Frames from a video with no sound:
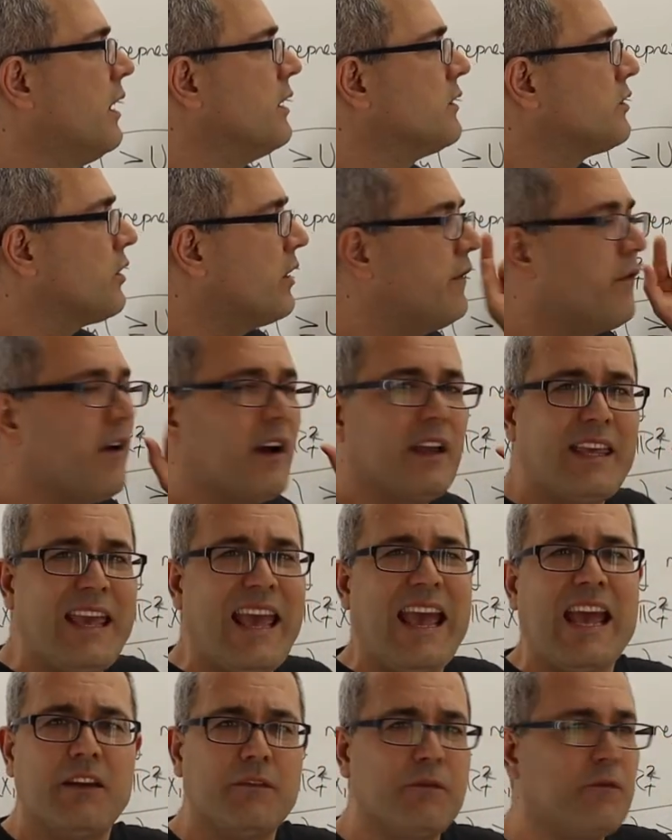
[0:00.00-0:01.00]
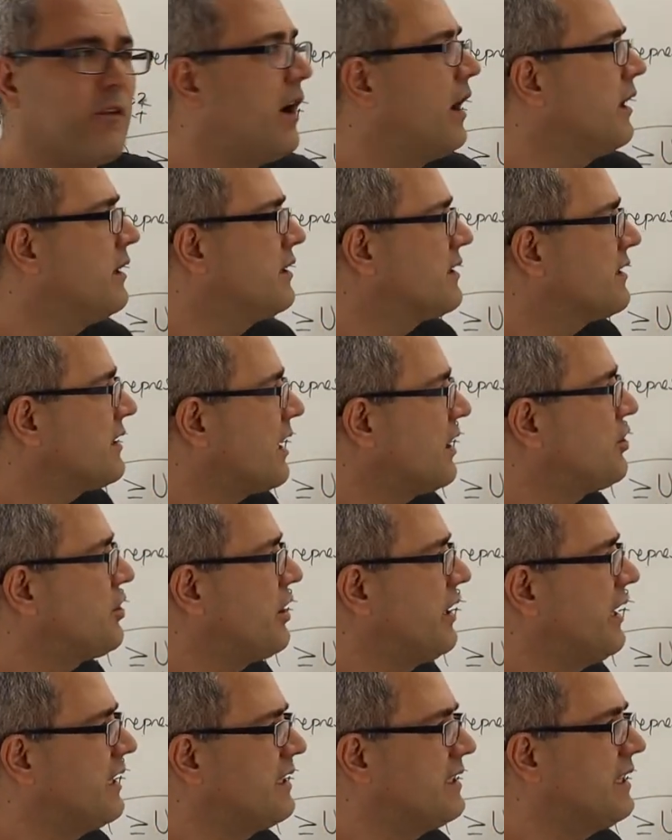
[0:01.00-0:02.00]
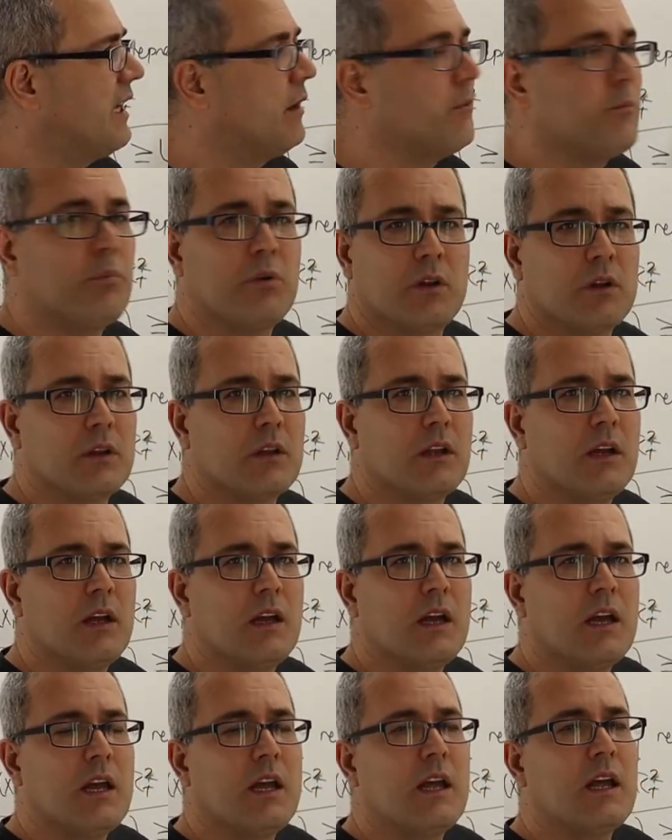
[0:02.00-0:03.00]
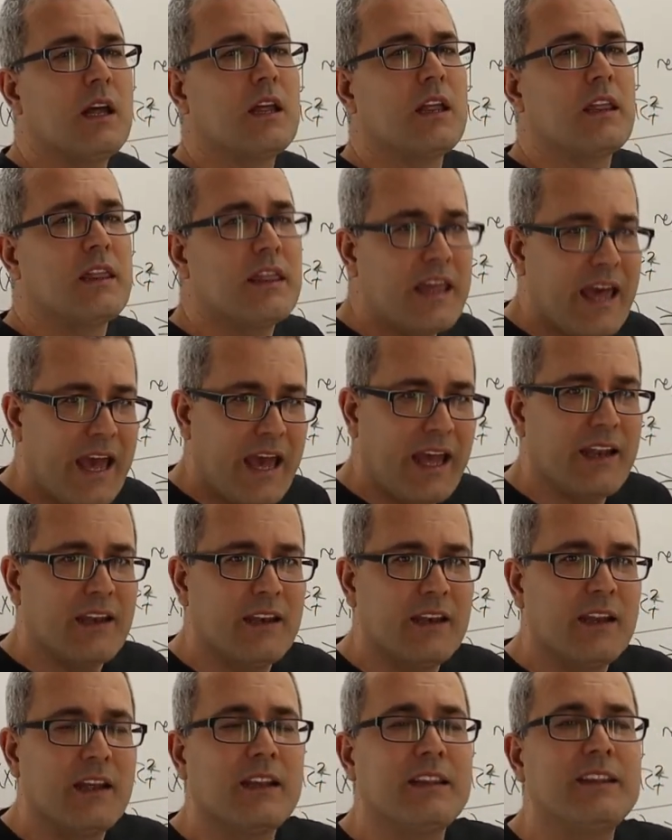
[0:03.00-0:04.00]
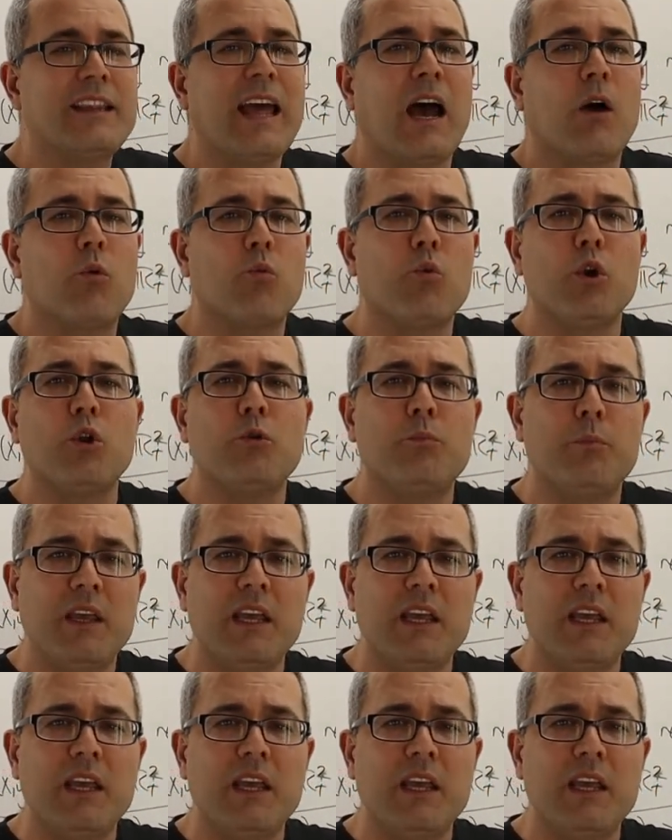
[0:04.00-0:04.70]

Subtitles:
So if I can find such an example, then that would